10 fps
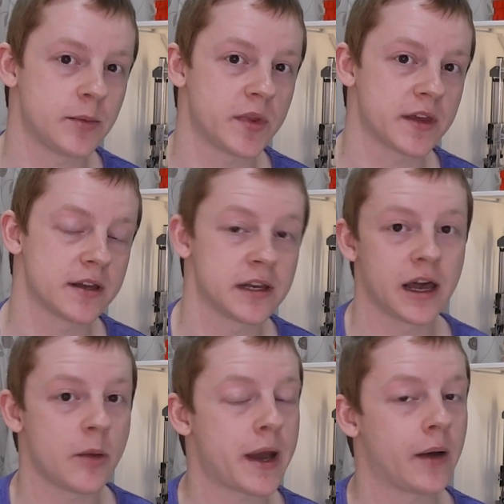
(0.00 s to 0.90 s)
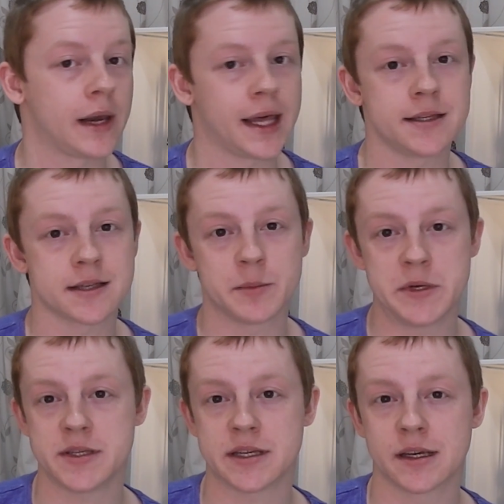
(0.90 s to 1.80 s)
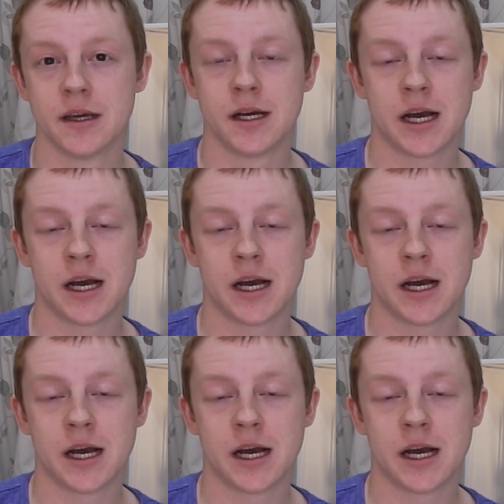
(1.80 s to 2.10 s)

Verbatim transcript: And with uh, the low power laser I'm using,